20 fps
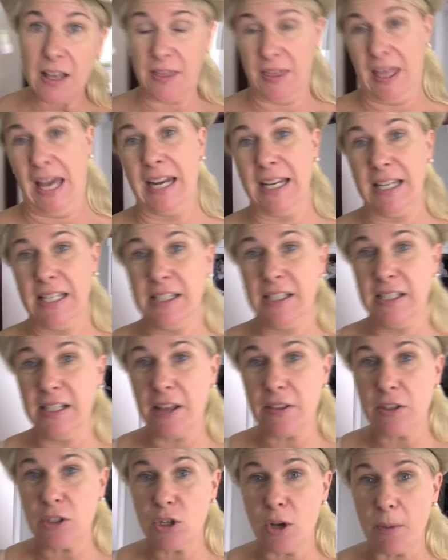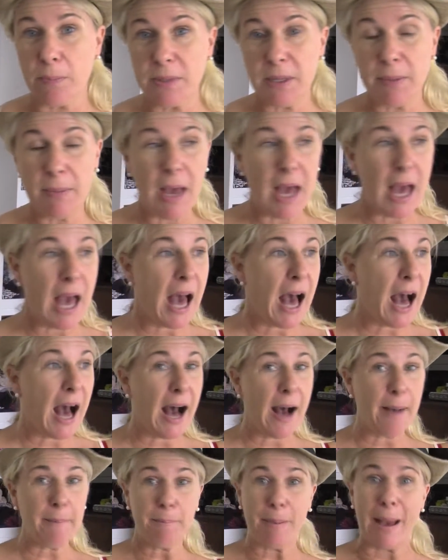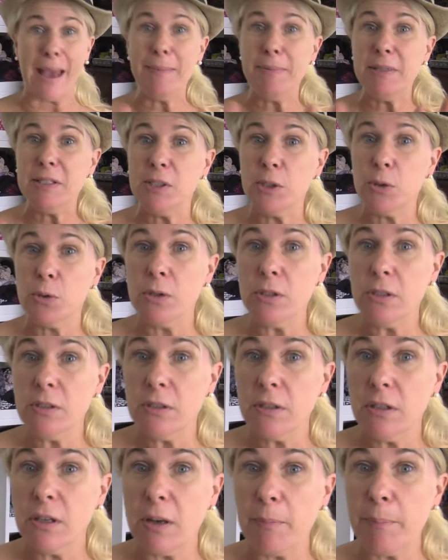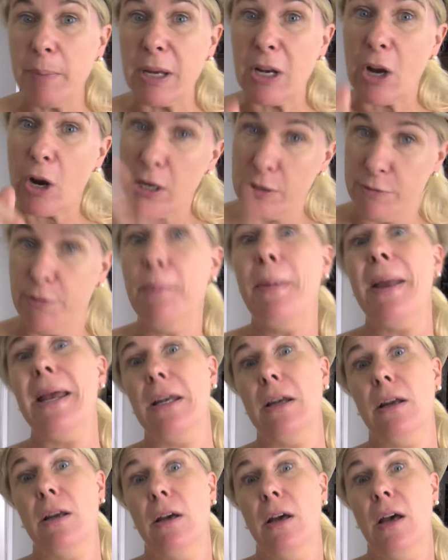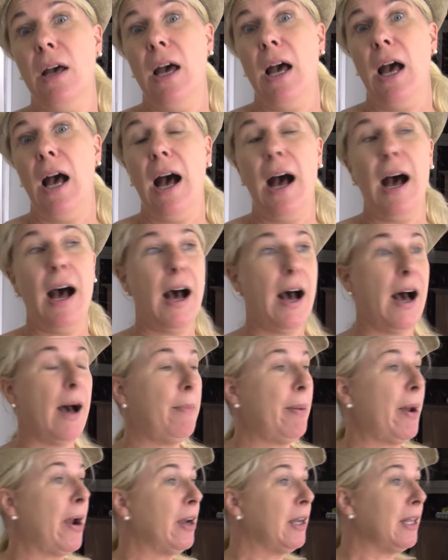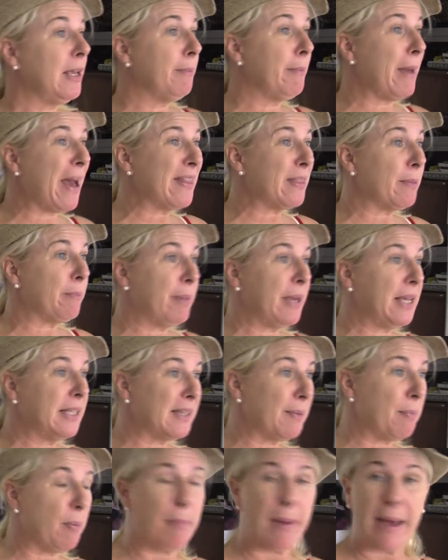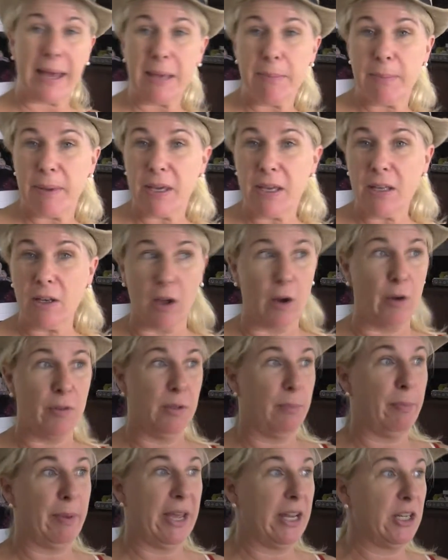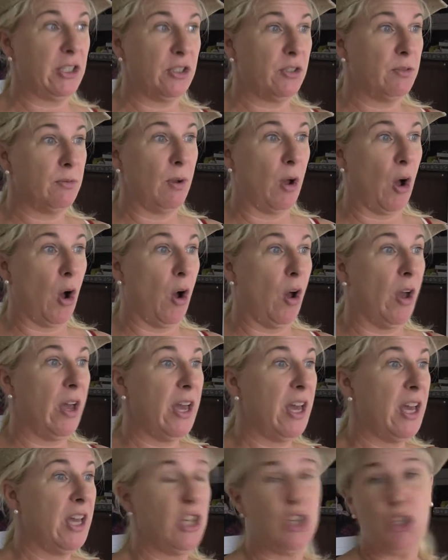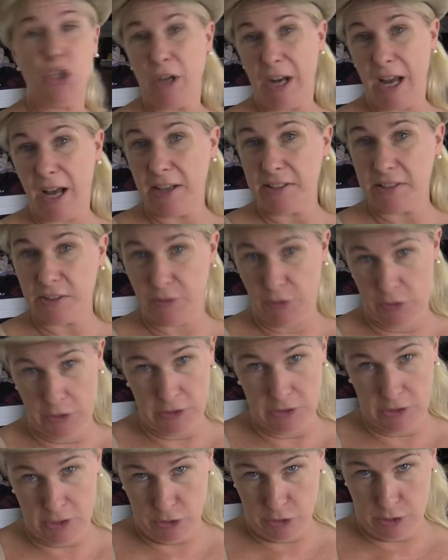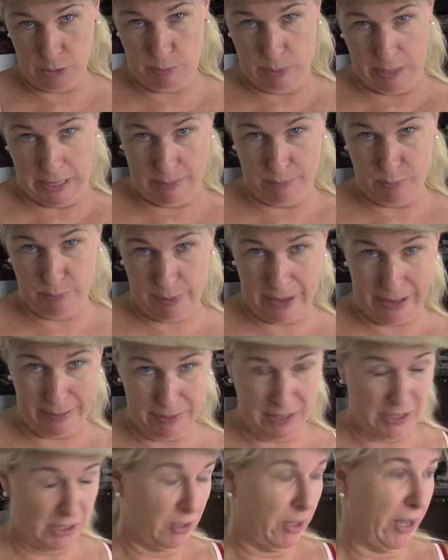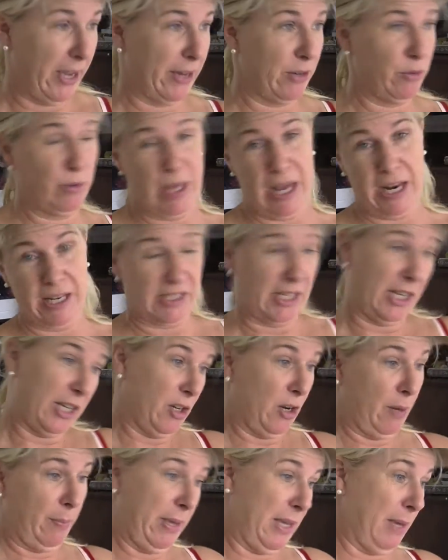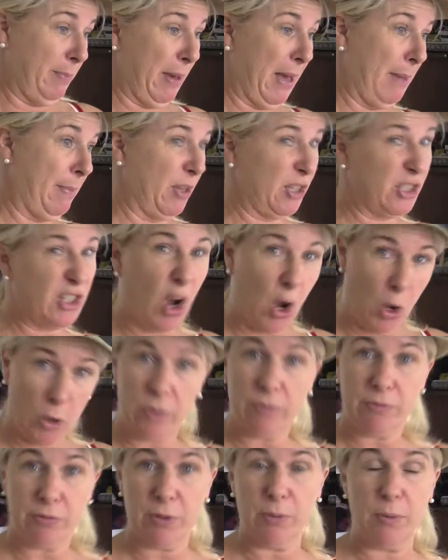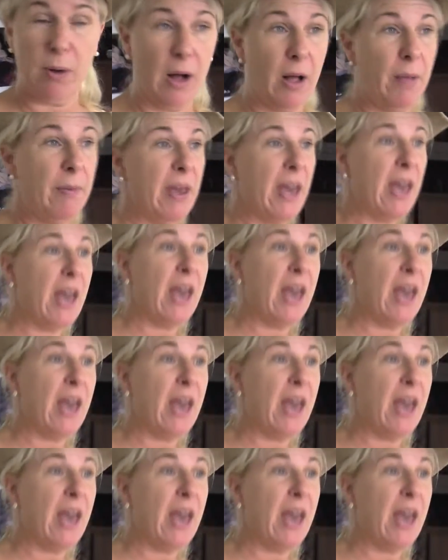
is another top tip. Babies are good, but only for men. Apparently a man that picks up a baby, like on the beach, oh, you should ask first. Don't just pick up a baby like in that. It's like, can I pick your baby? Just hold it for a while.